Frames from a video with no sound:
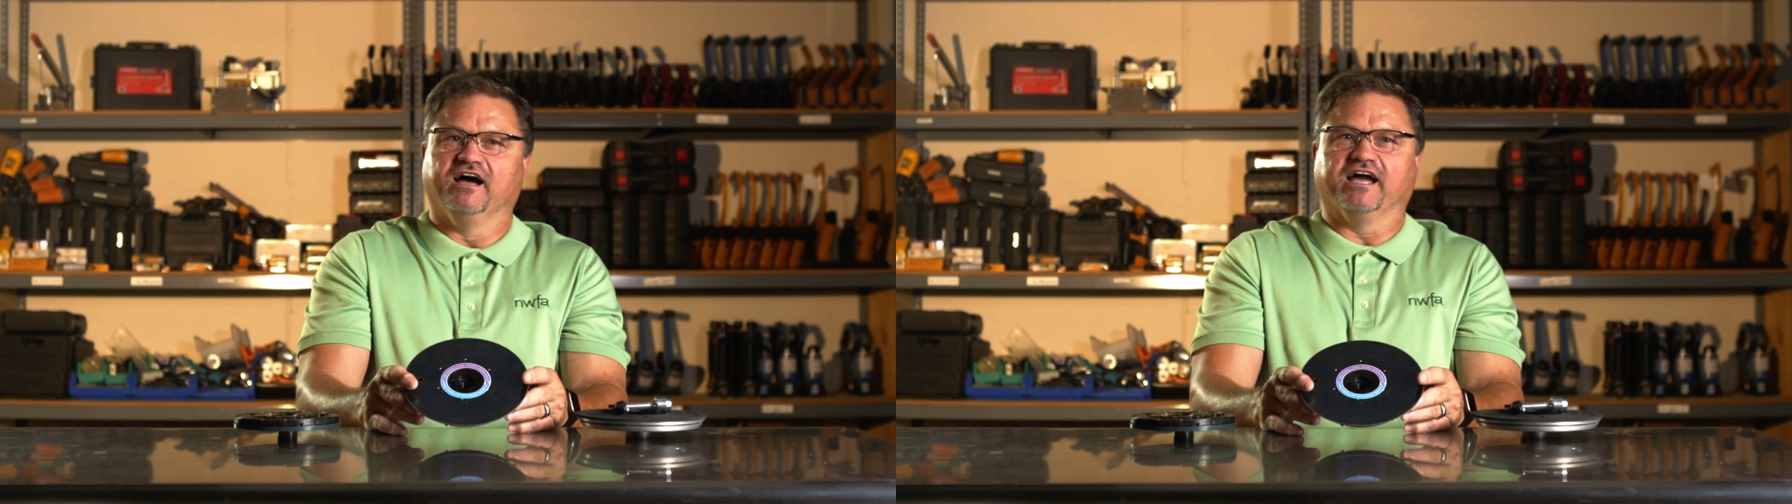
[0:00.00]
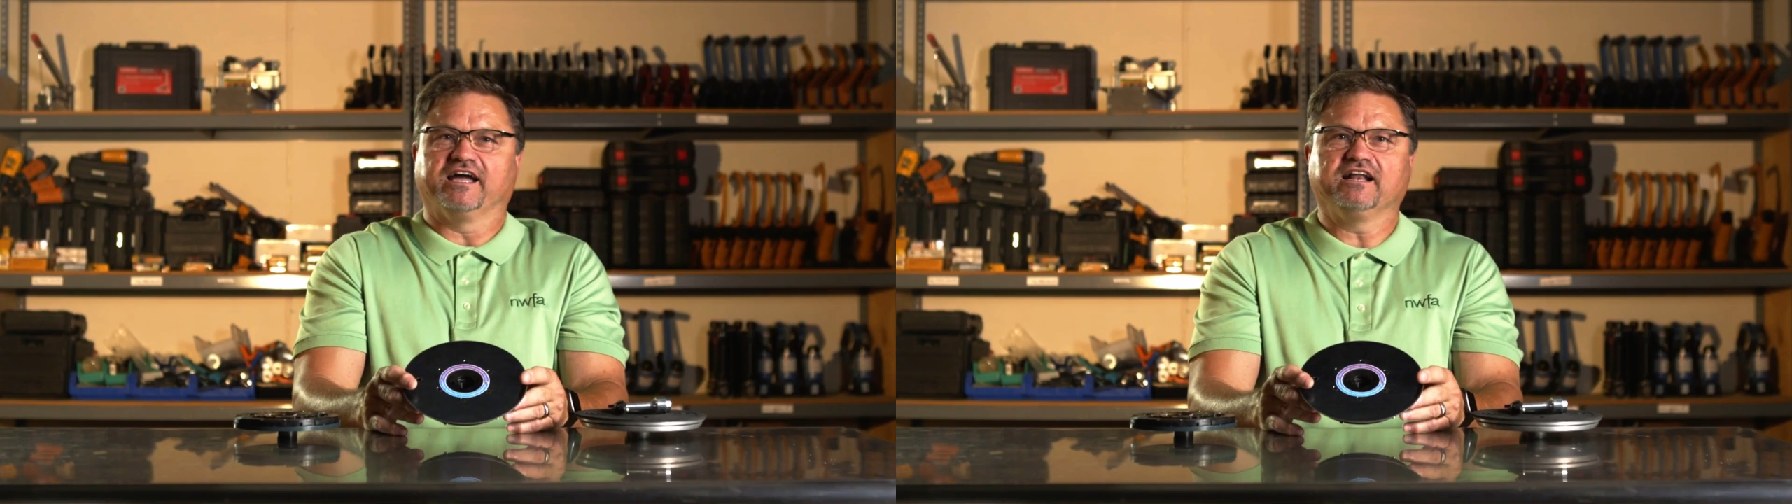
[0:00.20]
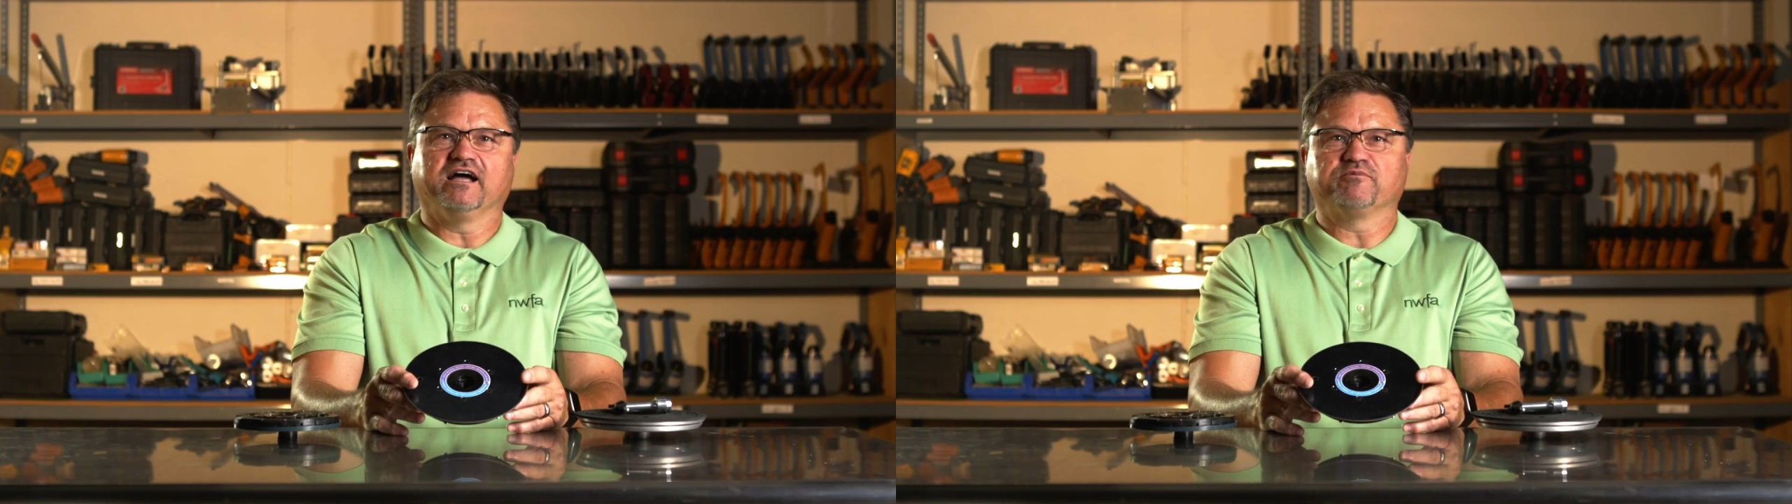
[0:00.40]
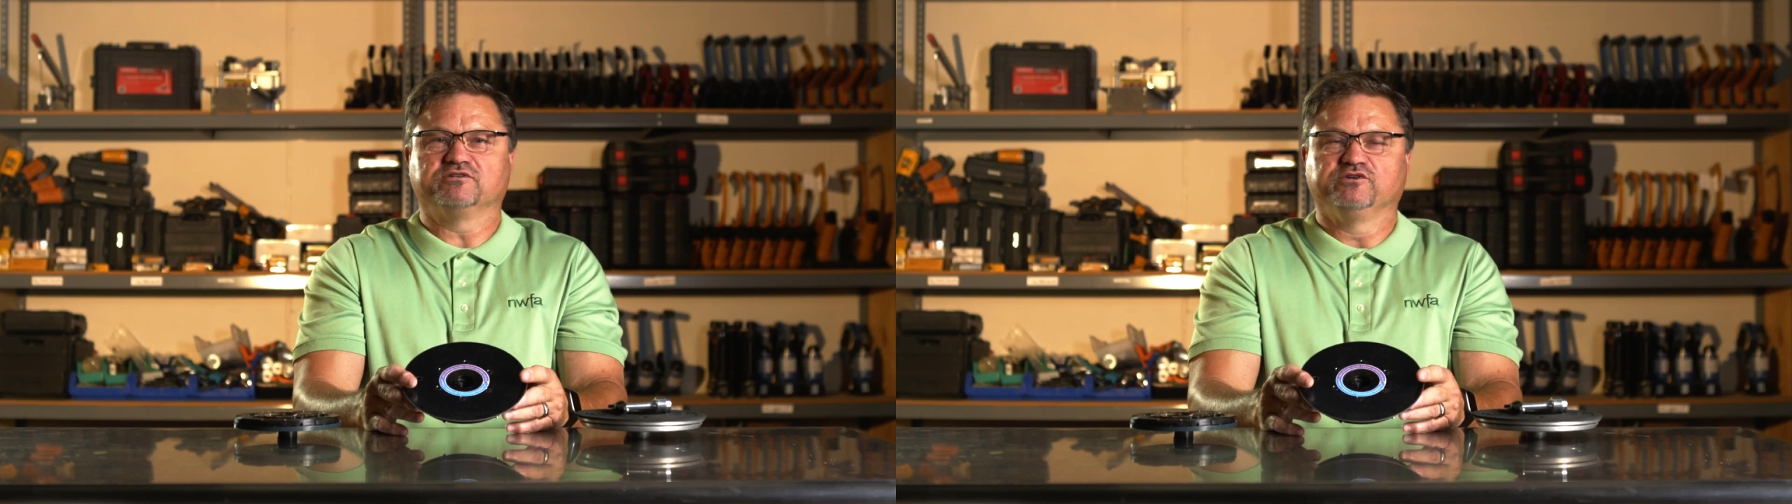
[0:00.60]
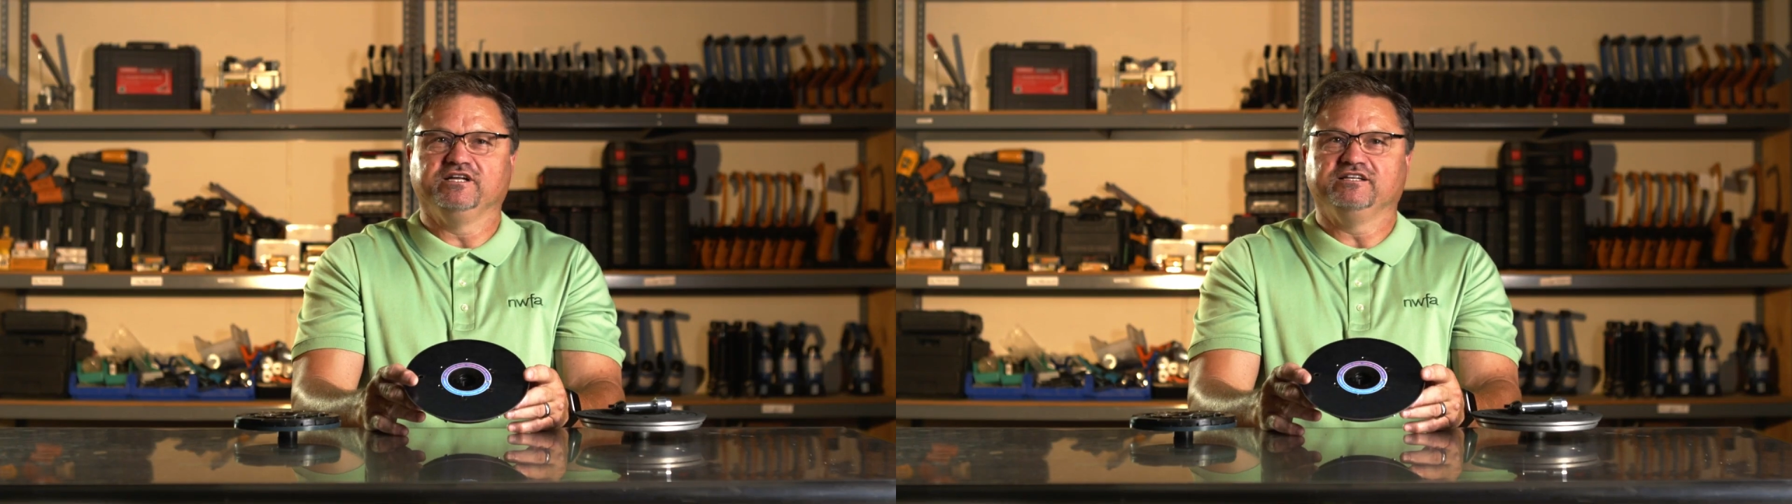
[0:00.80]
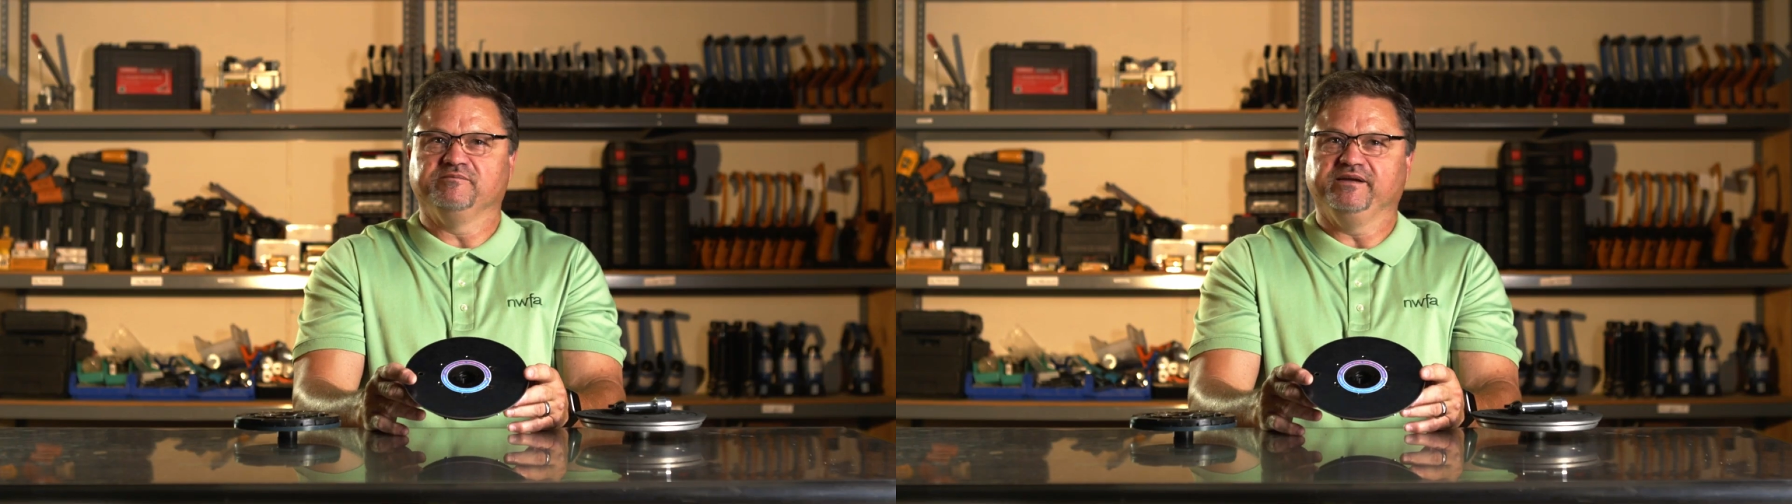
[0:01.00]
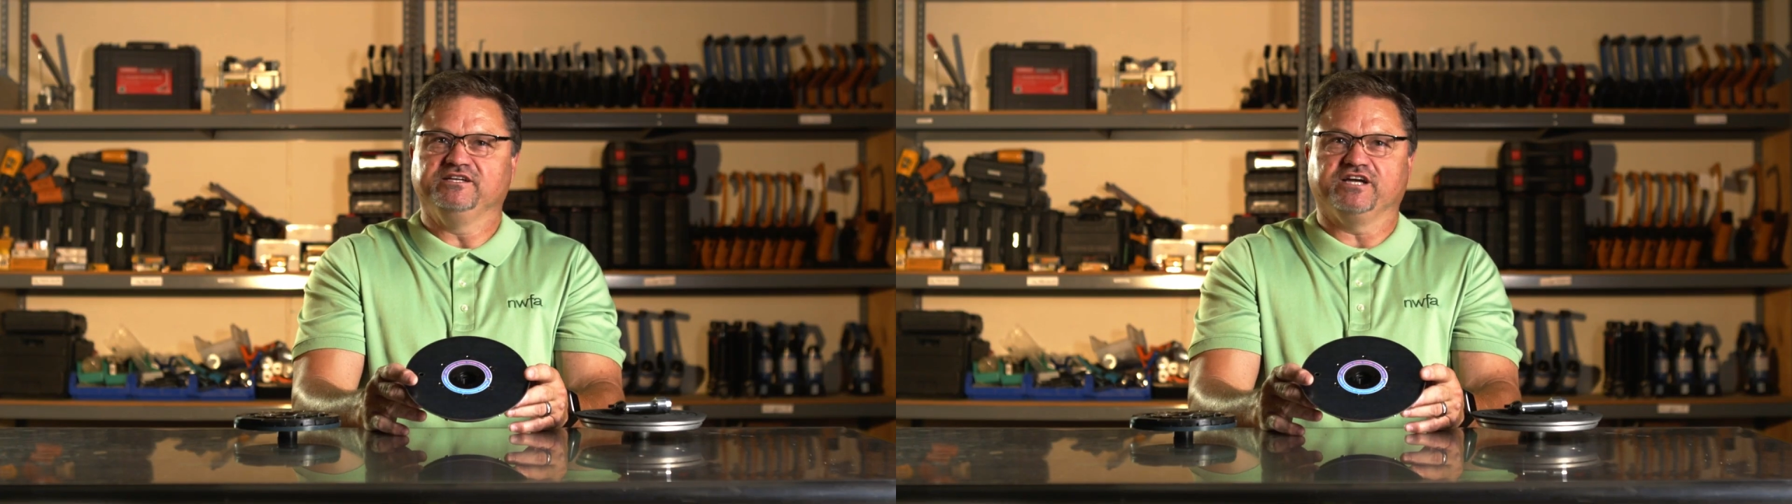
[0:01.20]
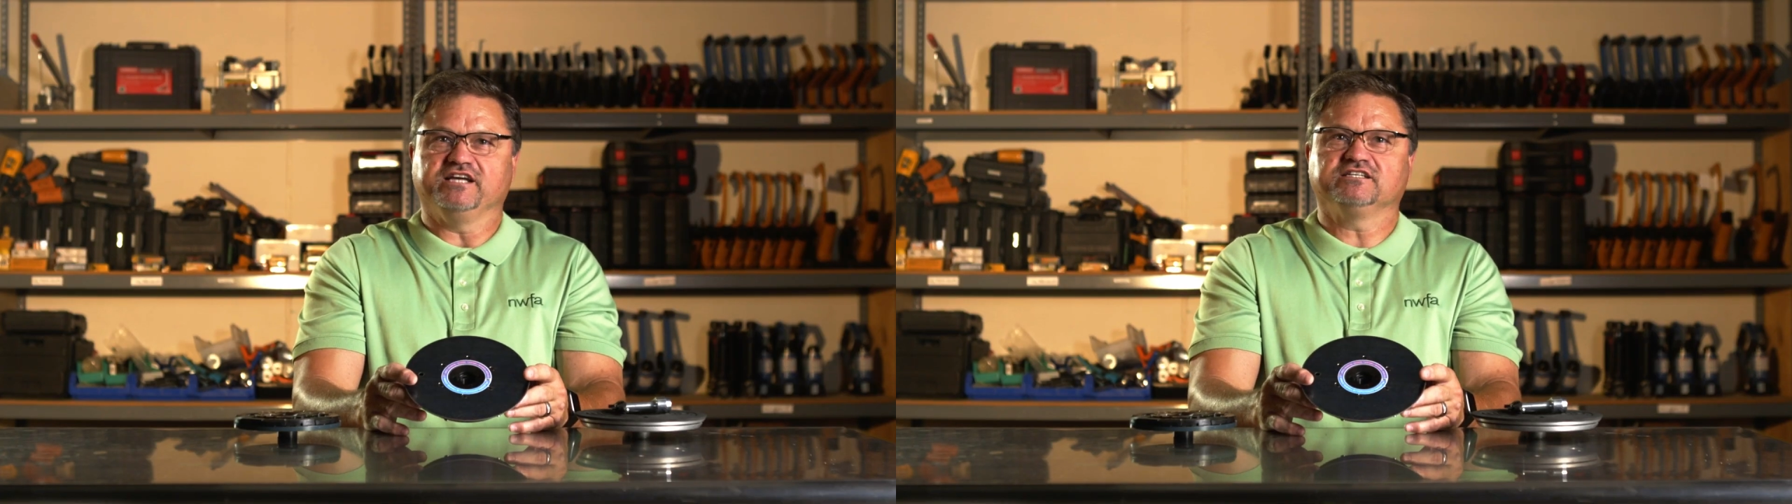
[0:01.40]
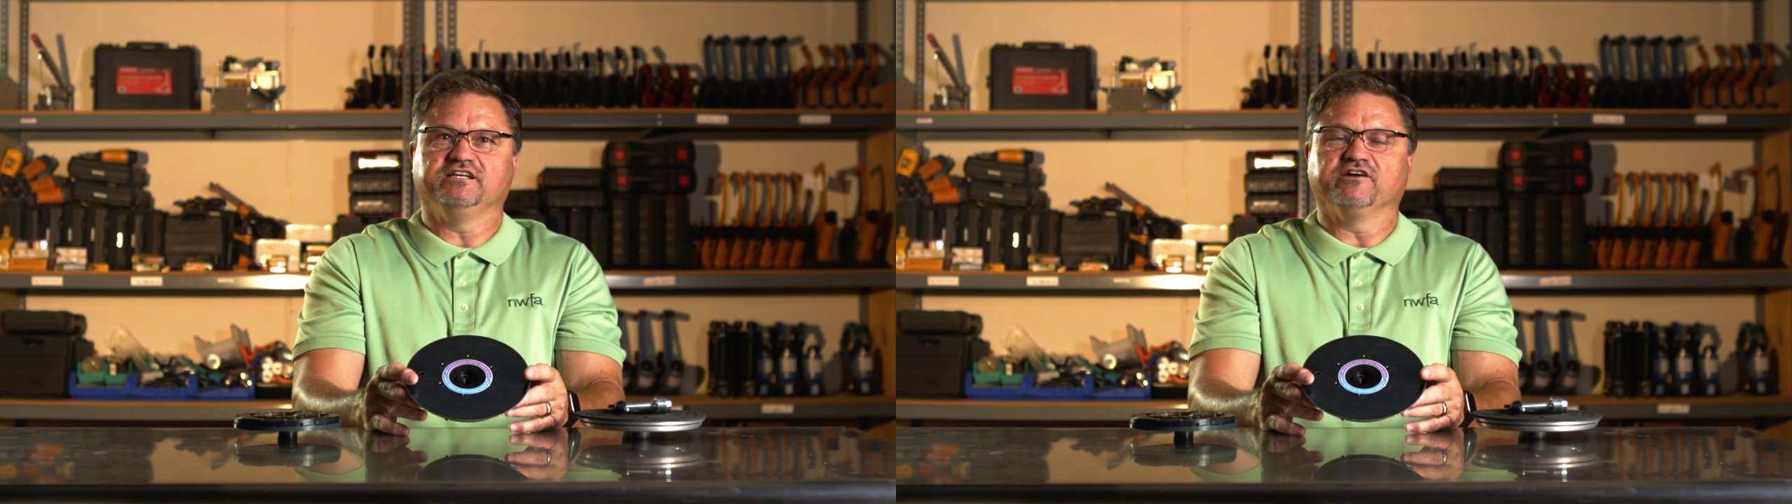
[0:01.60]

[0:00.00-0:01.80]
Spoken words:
I got an opportunity to meet Jason